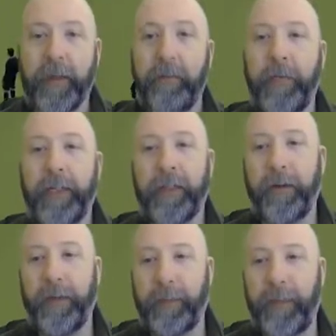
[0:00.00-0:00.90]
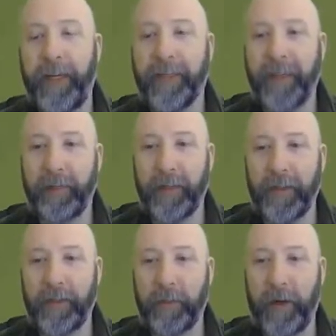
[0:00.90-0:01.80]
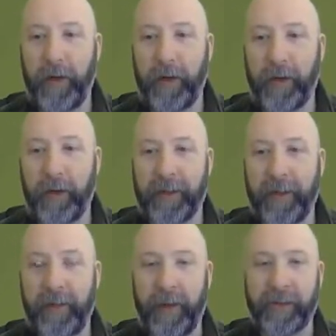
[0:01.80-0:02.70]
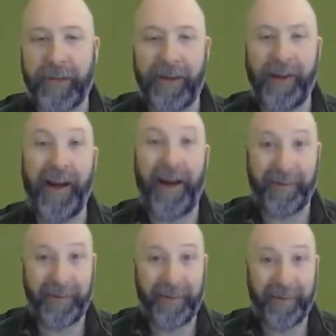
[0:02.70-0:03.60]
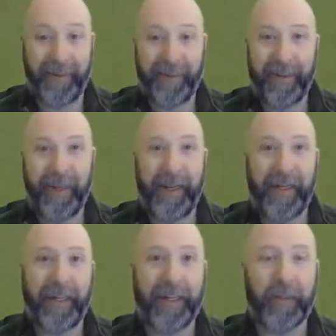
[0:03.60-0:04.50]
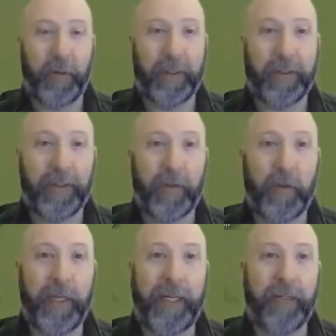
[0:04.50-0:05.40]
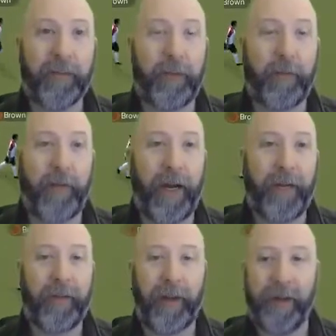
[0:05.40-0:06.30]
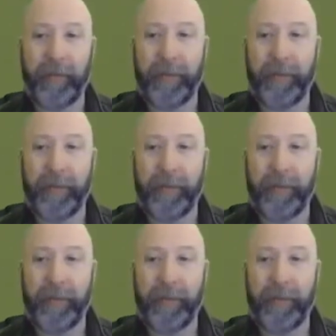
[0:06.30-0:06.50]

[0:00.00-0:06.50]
Mitrovic picks up the loose ball, though, as the defenders cannot, and gets one. So 3-0 right before halftime.